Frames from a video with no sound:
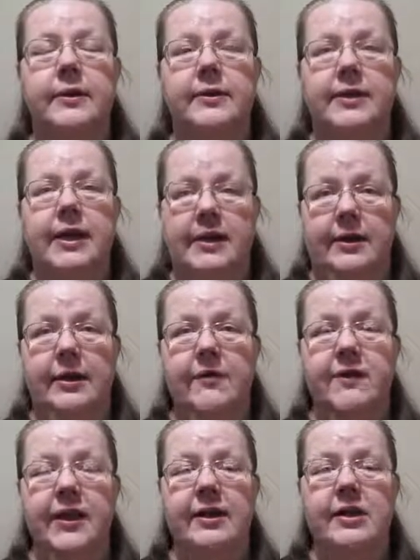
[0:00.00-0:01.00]
Their
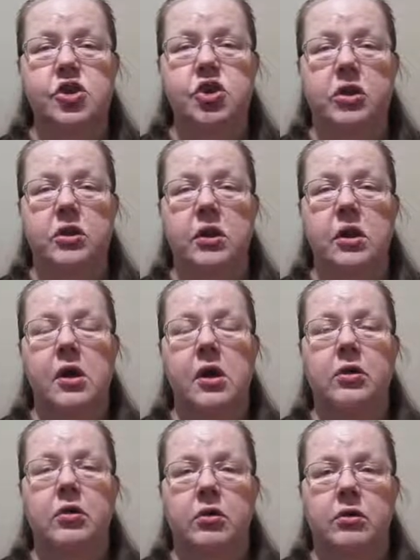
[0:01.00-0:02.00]
gift edition
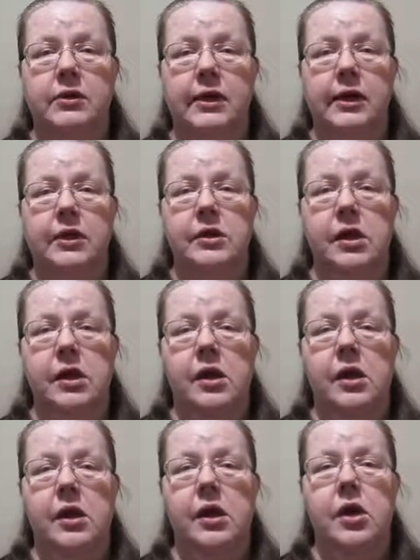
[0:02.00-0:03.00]
contained
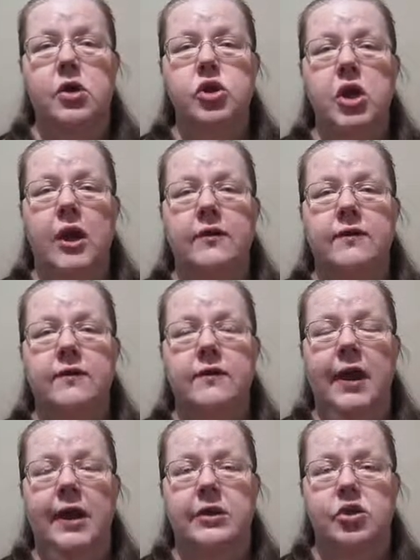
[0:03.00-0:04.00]
just
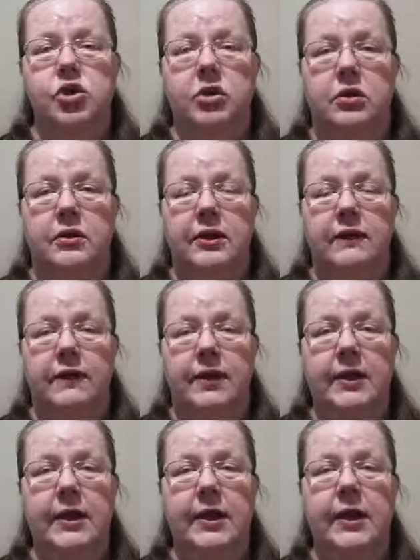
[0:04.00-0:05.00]
additional D V
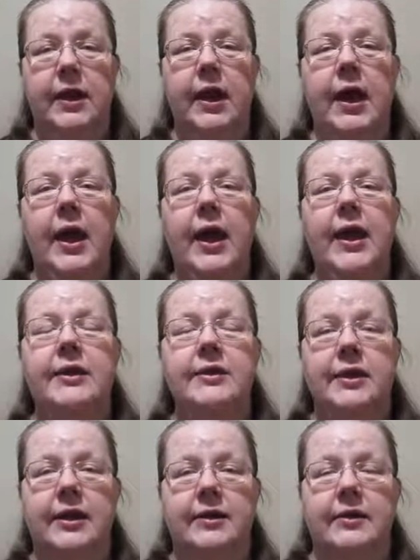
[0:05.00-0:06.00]
D
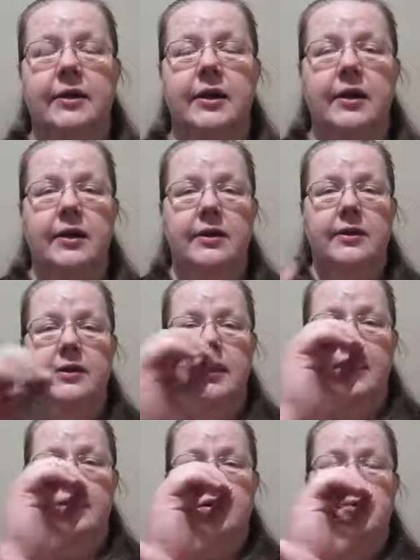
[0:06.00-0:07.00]
and that
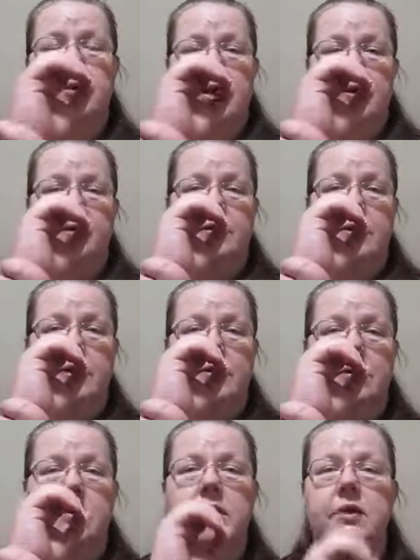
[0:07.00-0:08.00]
leather
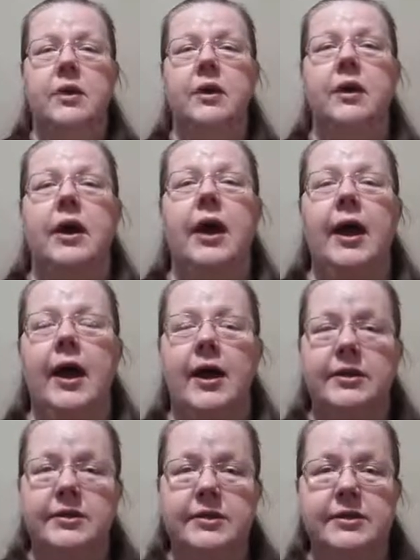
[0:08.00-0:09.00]
bracelet.
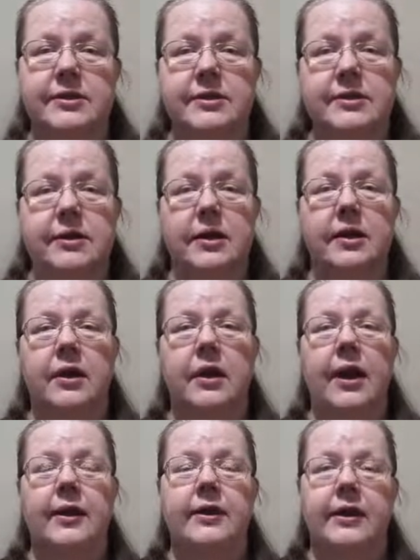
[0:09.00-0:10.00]
Hence,
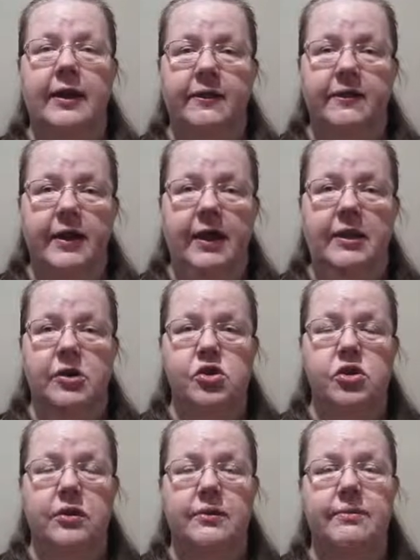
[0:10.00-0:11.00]
gift
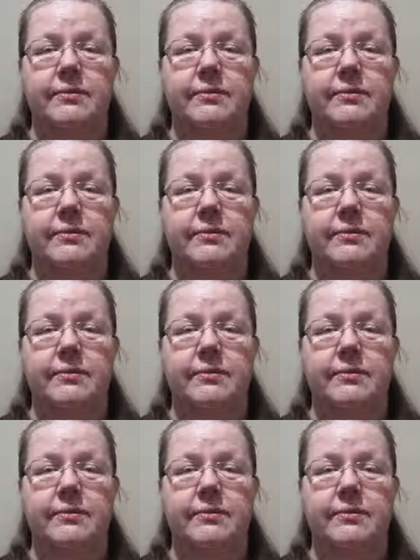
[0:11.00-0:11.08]
edition.